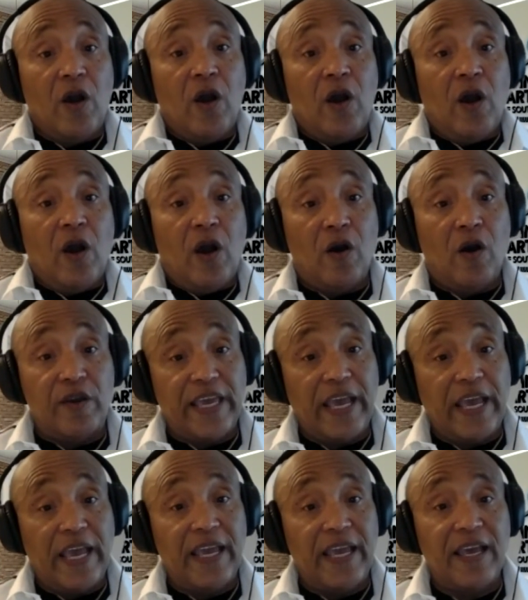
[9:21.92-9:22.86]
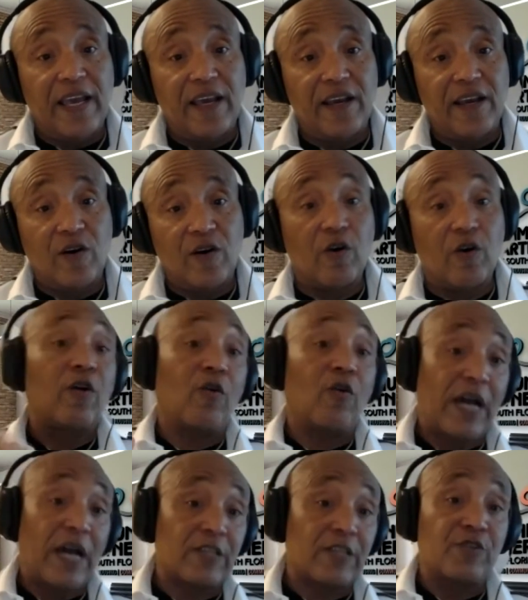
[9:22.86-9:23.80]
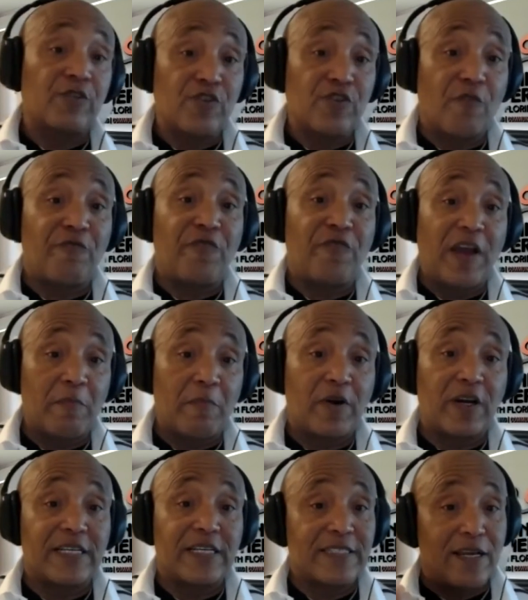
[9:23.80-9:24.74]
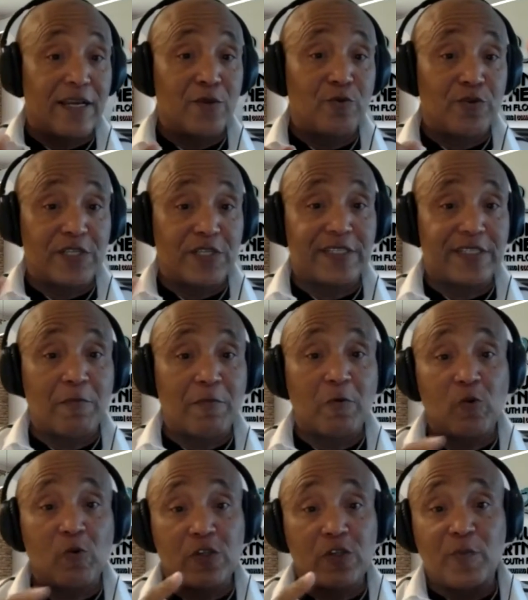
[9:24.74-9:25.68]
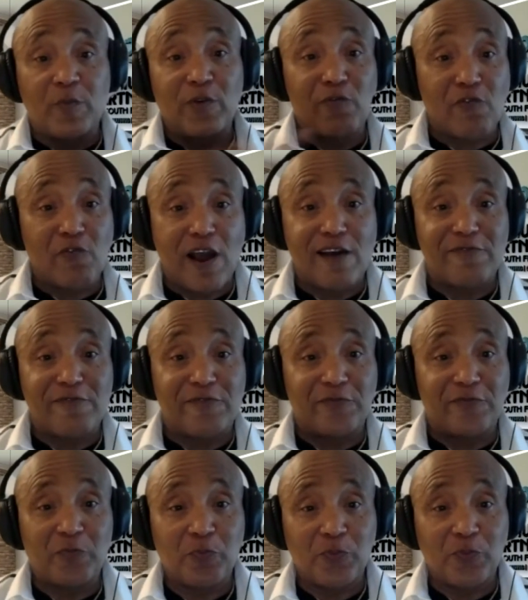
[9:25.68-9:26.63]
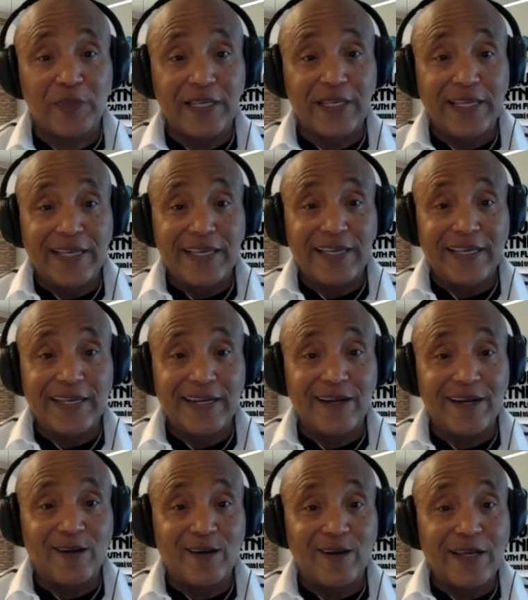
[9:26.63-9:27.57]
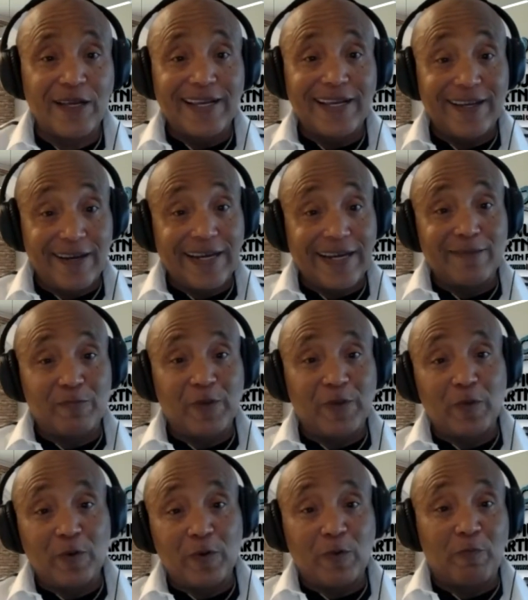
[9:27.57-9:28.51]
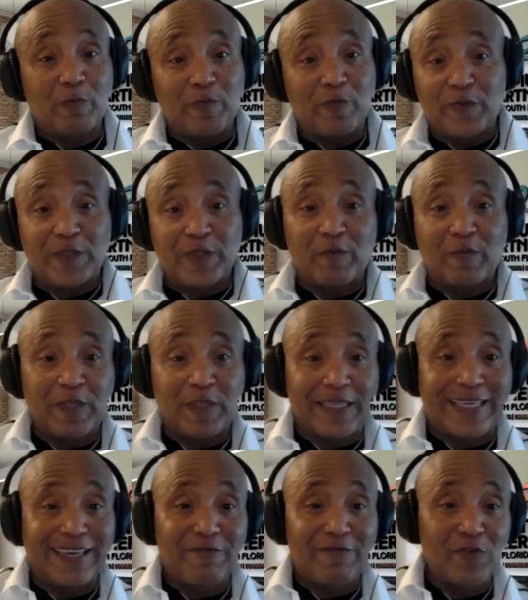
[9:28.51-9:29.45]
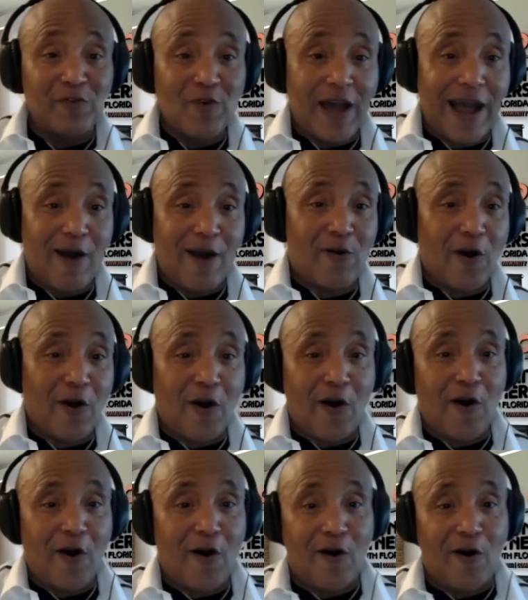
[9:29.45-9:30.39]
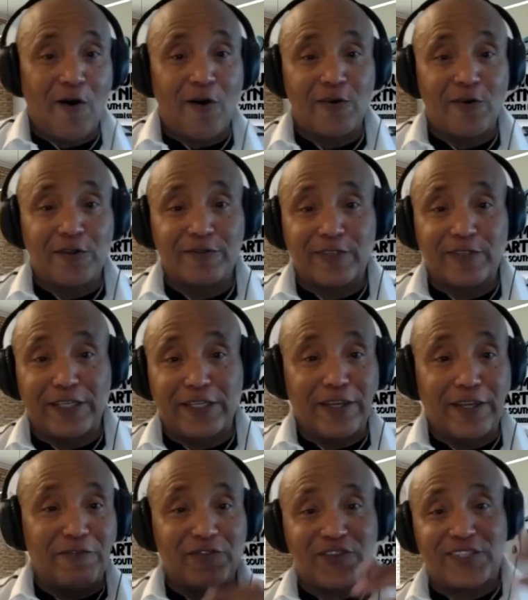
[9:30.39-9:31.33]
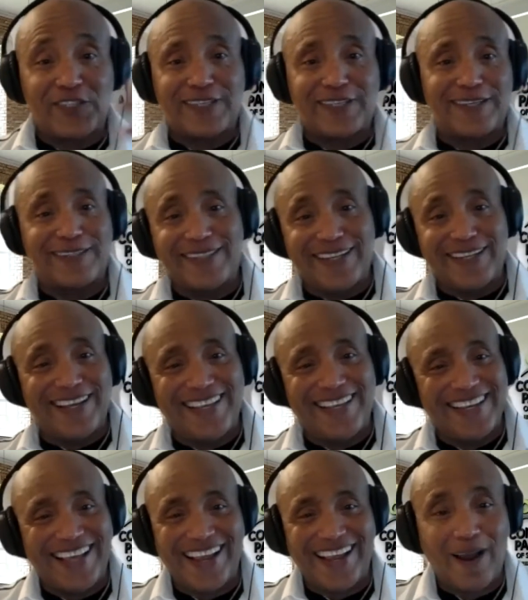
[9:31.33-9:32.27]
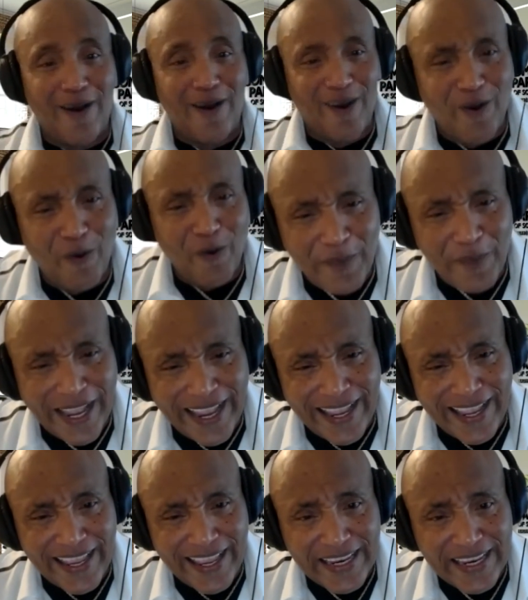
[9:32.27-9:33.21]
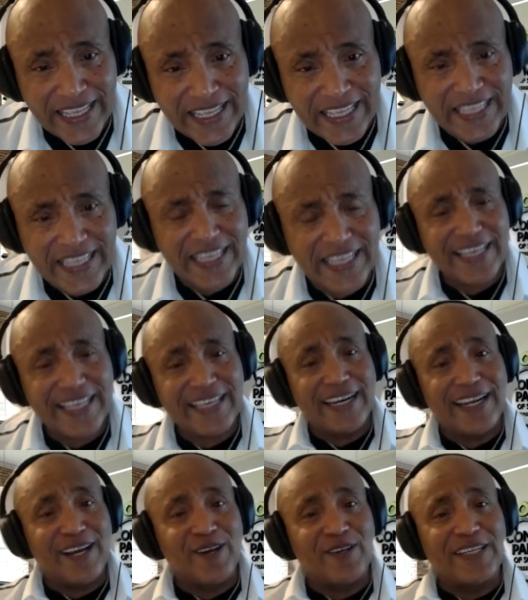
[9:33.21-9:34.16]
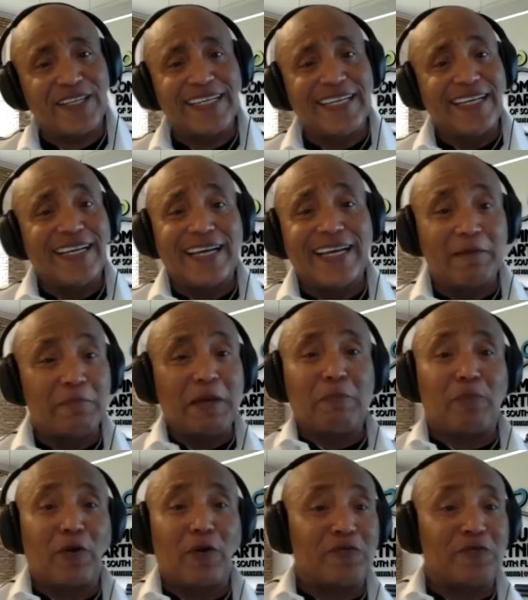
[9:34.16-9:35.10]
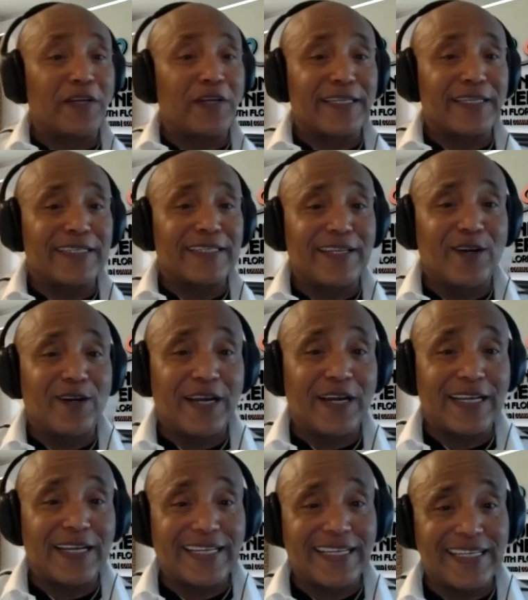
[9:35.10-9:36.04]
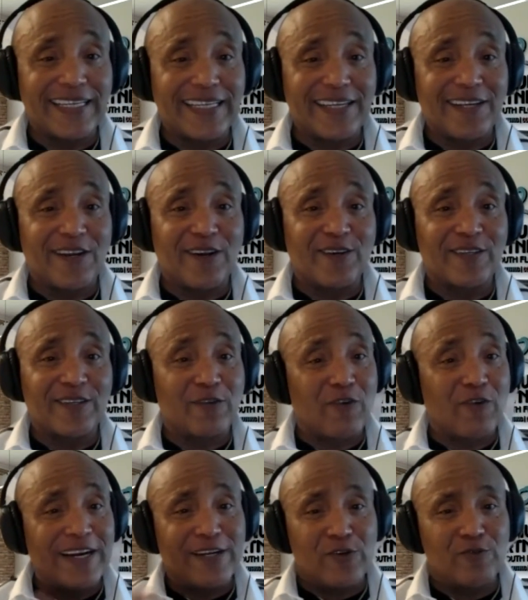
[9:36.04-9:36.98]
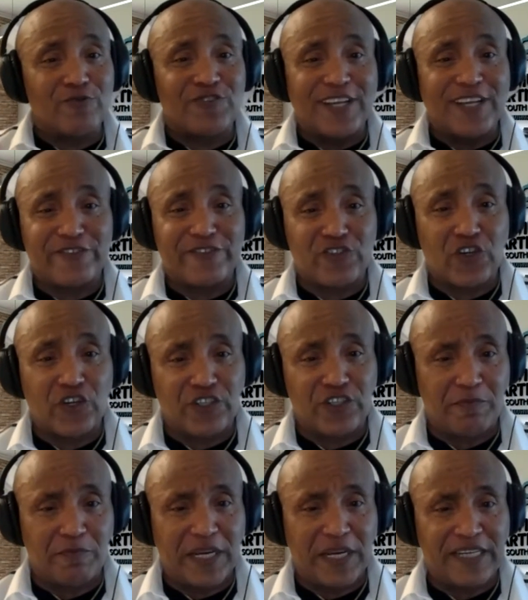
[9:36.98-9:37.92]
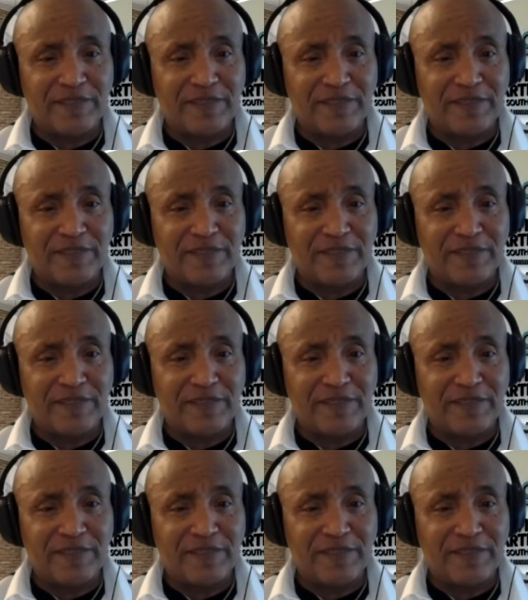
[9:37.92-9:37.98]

okay. Or, or oh, actually, it was November because I knew December was going to be rough. You know, all right. People giving you alcohol gifts, and you know, you're like, oh man, you know. I'm not perfect, you know. I, you know, Grey Goose tastes good to me.